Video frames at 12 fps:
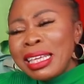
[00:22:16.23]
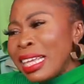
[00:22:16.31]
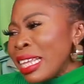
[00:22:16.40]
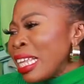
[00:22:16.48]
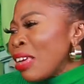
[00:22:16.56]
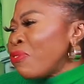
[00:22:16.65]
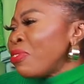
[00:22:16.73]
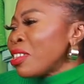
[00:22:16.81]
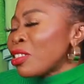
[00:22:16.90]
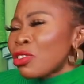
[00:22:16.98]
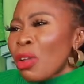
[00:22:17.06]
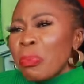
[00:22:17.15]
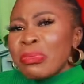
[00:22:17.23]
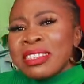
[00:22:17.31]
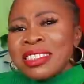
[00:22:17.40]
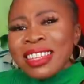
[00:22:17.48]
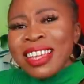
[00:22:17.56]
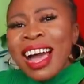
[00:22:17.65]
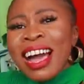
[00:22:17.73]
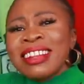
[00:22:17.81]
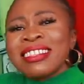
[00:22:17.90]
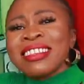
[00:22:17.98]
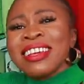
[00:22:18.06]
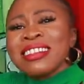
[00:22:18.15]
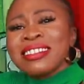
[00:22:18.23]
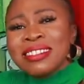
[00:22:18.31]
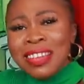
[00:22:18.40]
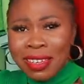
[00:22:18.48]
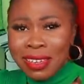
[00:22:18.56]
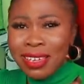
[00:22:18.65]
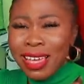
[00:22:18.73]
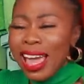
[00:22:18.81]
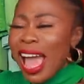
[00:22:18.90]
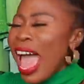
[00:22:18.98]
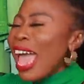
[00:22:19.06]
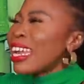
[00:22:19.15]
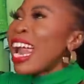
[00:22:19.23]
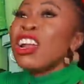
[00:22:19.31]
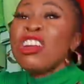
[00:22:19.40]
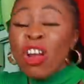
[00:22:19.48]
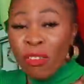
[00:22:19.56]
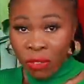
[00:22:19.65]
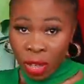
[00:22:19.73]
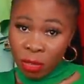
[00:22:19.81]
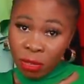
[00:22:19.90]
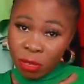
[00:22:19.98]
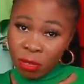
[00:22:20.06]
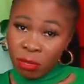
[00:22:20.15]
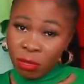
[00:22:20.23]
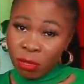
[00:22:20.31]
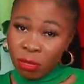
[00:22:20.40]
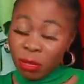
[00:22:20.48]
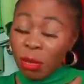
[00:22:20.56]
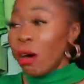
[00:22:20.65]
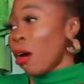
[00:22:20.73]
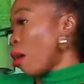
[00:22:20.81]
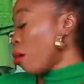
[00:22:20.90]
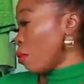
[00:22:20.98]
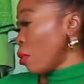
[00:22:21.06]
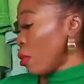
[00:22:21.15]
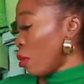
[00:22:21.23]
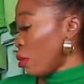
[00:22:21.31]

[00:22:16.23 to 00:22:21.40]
It gives this top its characteristic and I love it. Oh!